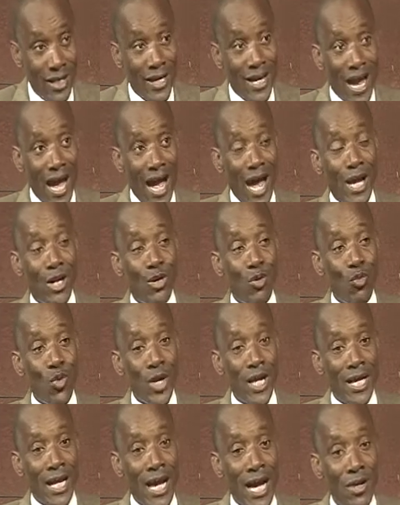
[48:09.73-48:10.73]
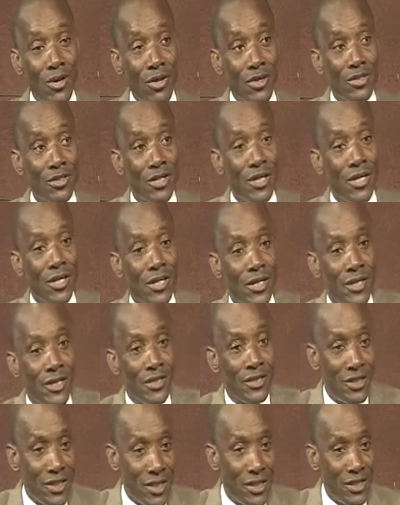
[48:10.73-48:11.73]
And we cannot
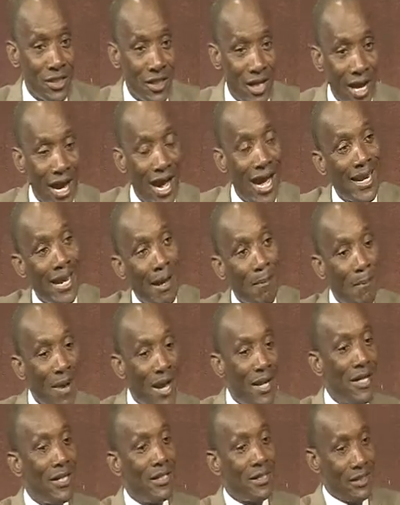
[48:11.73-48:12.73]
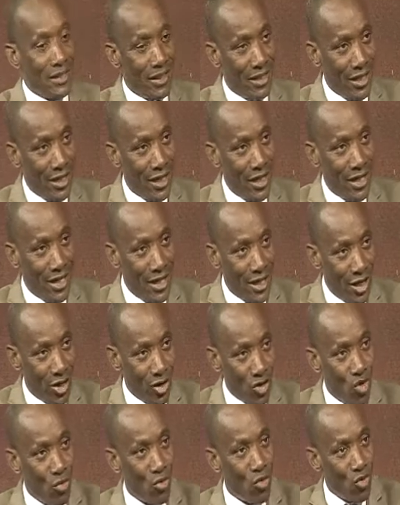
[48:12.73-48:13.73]
sit here and amend it in the
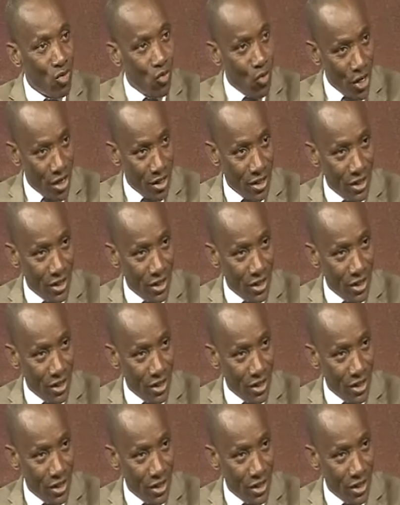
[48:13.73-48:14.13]
normal way.